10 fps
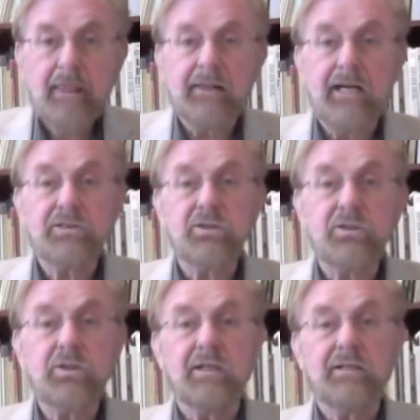That's
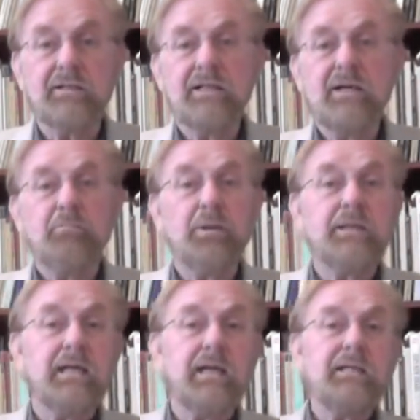good. But
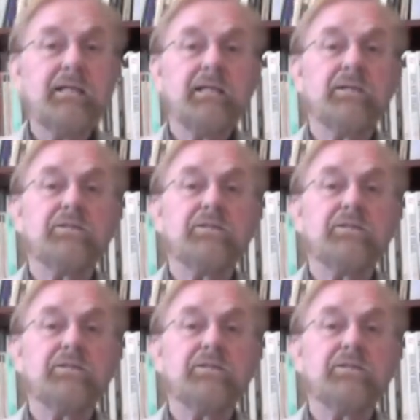then there's